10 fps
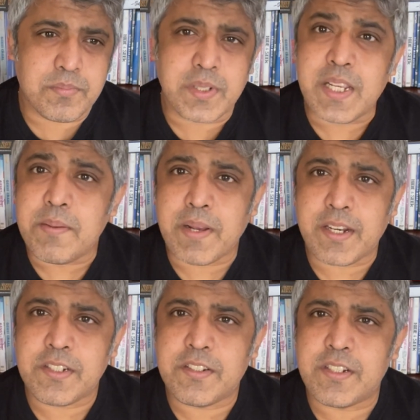He
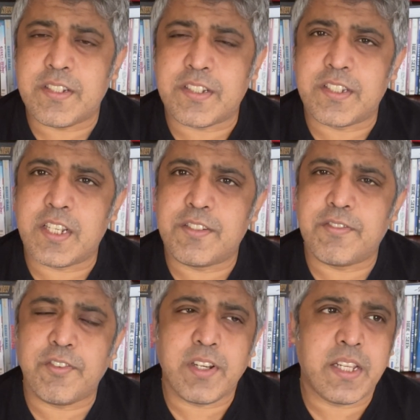managed it
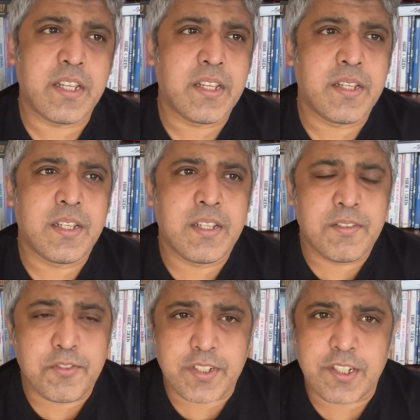successfully
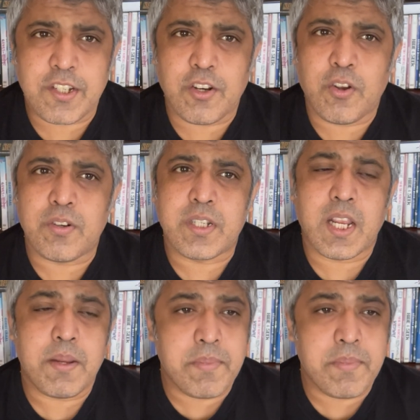for such a long time.